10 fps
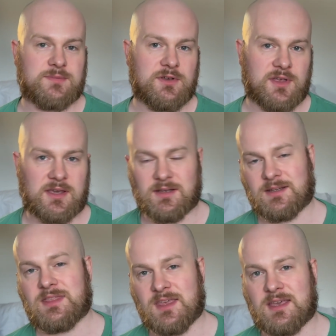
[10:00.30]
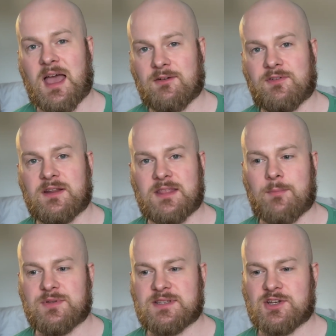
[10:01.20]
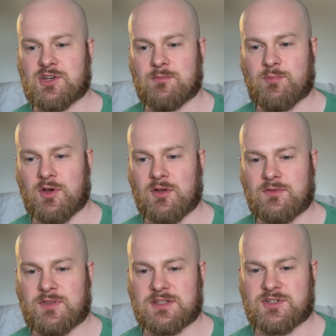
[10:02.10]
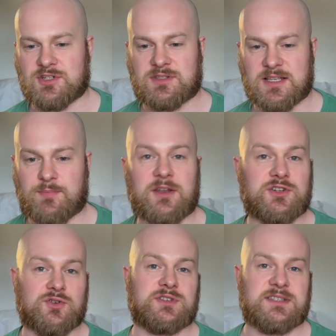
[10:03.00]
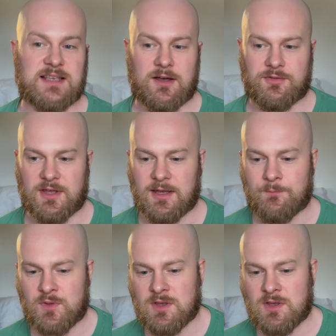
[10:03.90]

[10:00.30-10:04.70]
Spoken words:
Smith, I think can fill in that position, but there's better choices out there.